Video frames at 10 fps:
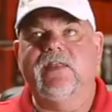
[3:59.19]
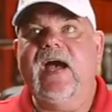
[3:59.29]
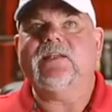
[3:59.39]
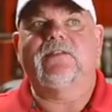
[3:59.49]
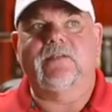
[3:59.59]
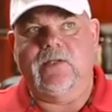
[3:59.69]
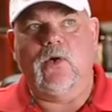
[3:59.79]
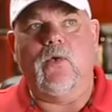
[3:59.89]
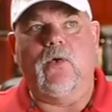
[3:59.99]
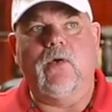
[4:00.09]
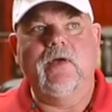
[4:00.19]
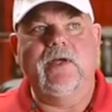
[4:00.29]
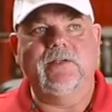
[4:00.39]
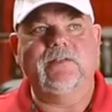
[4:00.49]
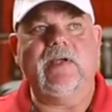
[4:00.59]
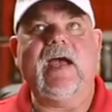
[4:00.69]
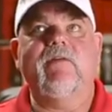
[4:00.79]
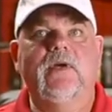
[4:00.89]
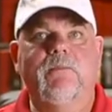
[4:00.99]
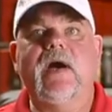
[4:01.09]
That's the goal, is to
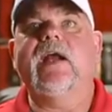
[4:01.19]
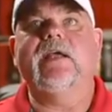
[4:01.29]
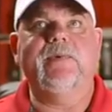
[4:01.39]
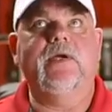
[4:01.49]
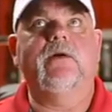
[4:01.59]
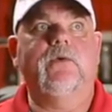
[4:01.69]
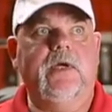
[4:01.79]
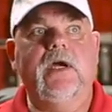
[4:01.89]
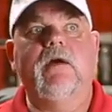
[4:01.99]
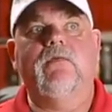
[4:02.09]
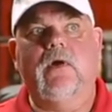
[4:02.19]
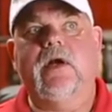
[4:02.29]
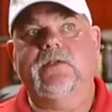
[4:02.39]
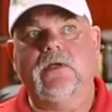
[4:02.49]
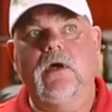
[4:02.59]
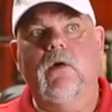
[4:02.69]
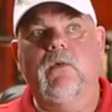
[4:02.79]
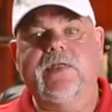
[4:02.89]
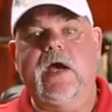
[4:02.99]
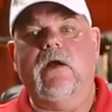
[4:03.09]
have your body be able to recover on its
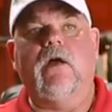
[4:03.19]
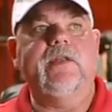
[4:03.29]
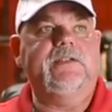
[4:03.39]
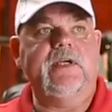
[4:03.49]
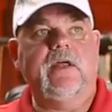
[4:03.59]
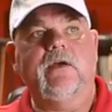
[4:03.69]
own without all these